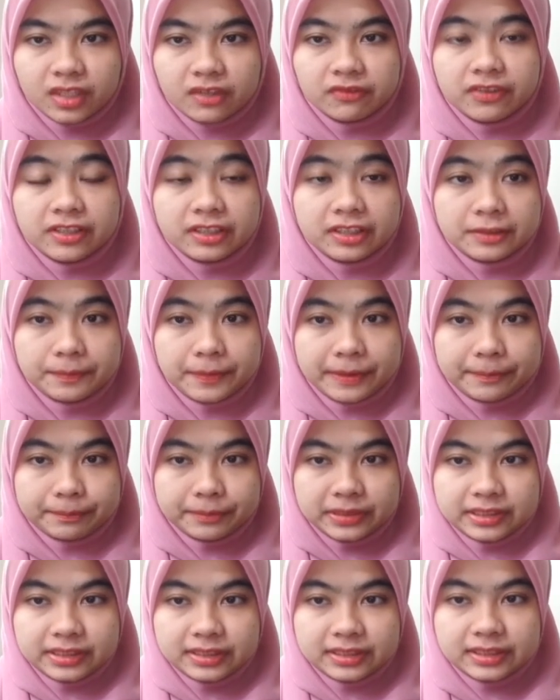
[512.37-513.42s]
filter
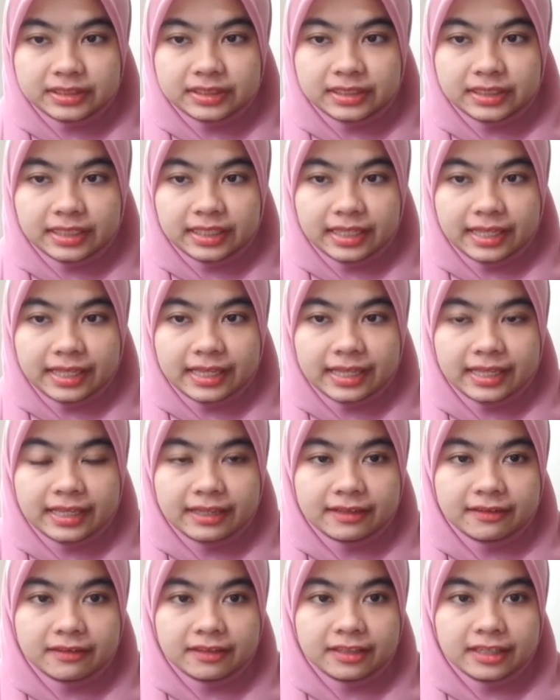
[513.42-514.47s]
paper.
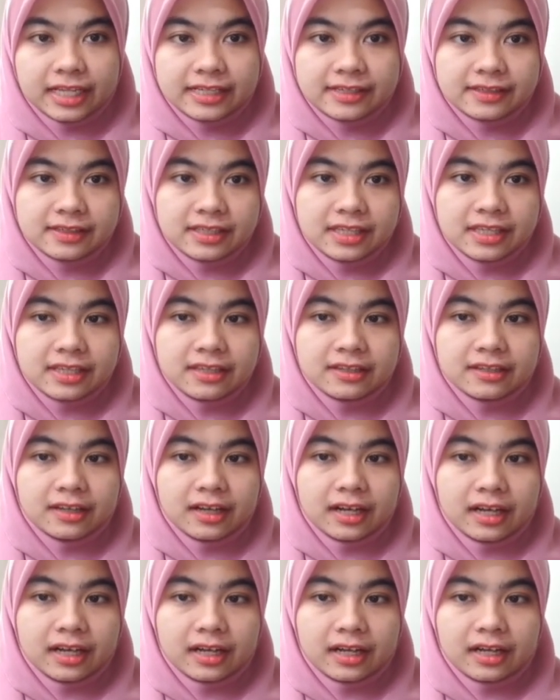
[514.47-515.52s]
And lastly,
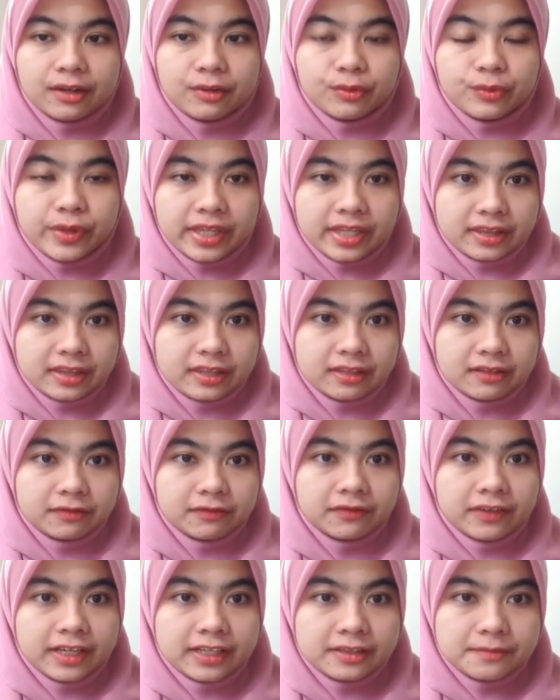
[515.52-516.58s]
I weigh the
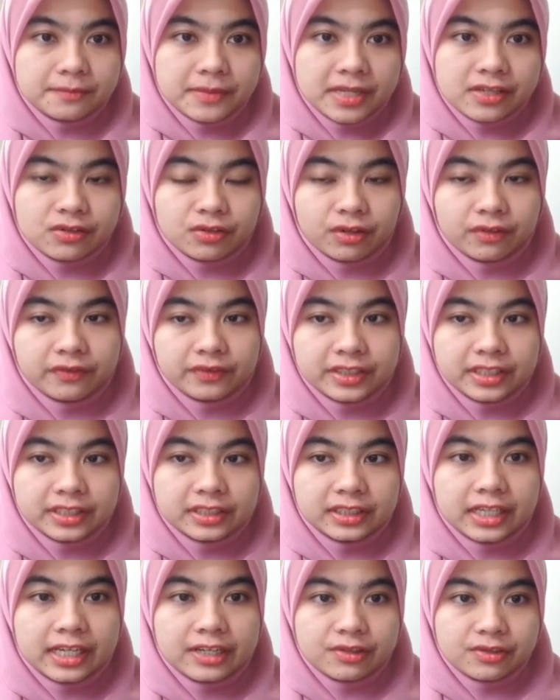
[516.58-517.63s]
final mass of the
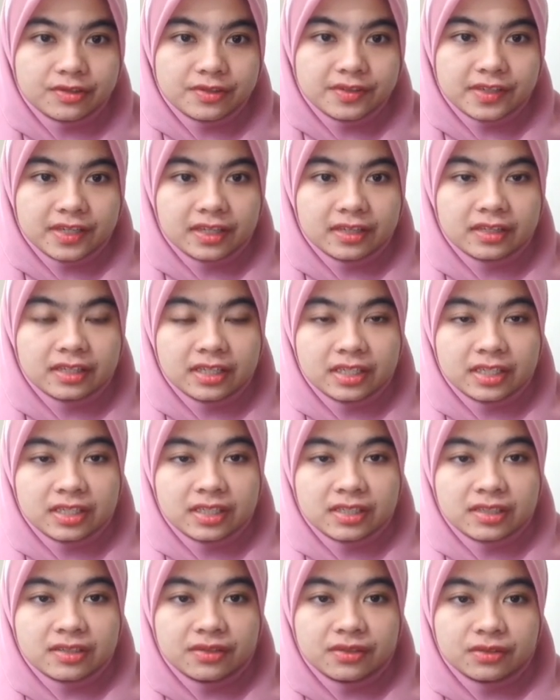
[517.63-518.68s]
hydrogel.
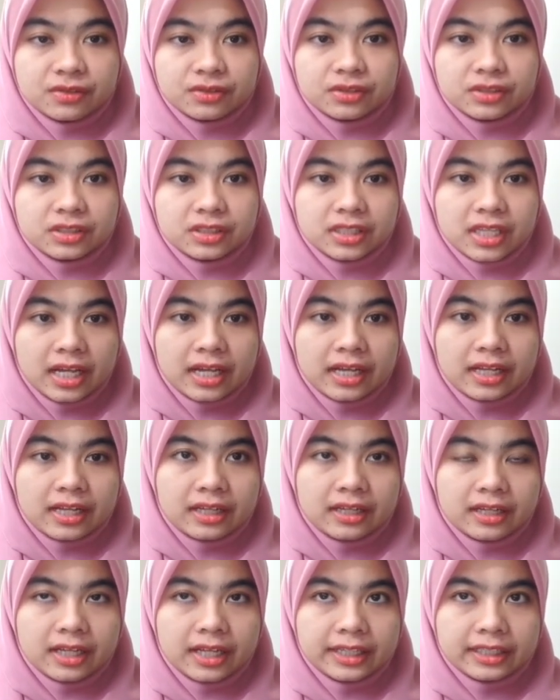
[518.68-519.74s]
So
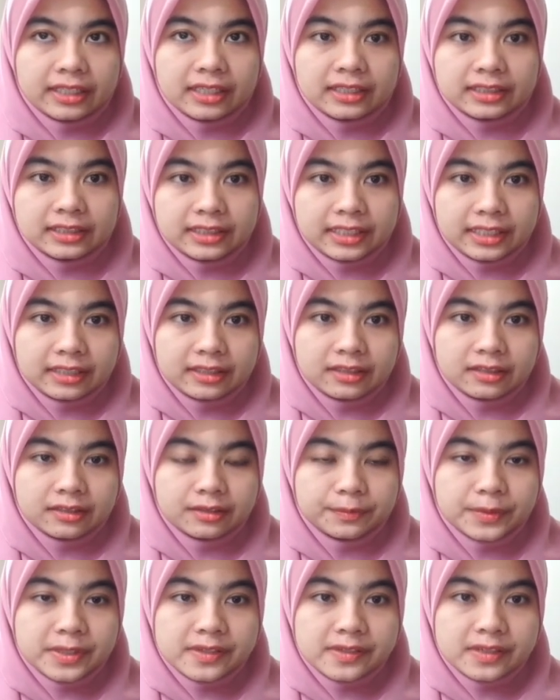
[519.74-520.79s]
I calculate the
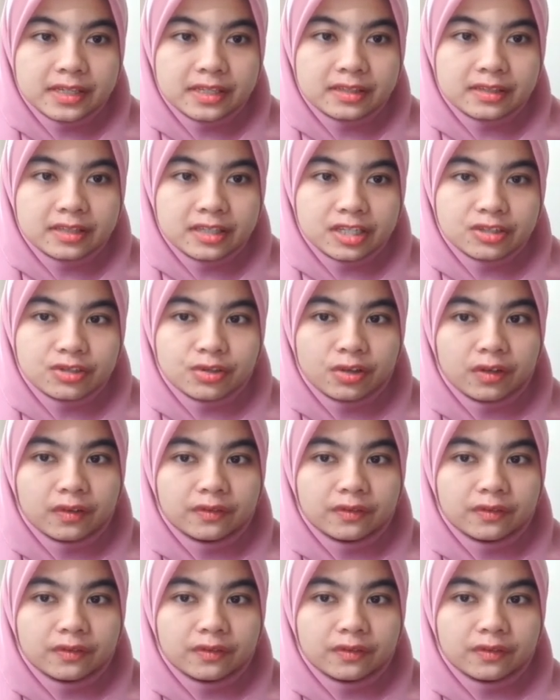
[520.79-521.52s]
percentage